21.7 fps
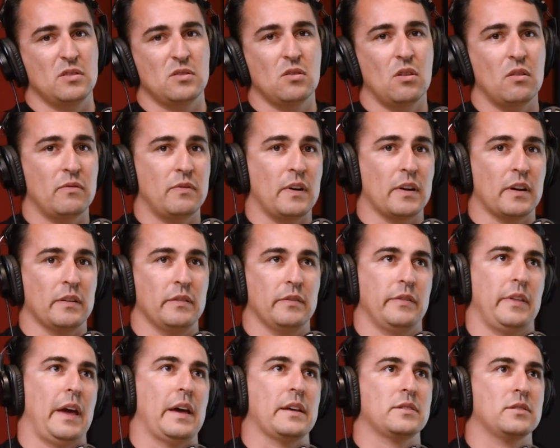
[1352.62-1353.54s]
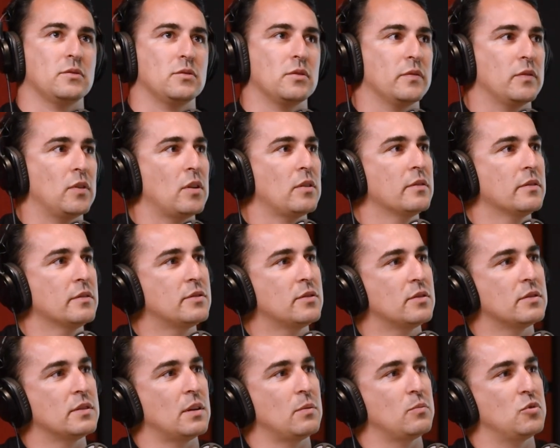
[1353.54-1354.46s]
it's not fucking thousands of
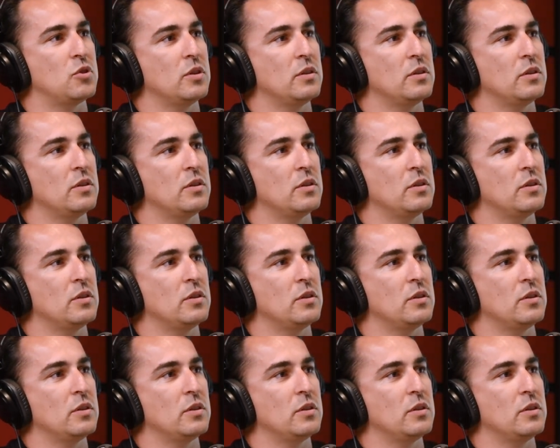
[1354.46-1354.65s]
dollars or some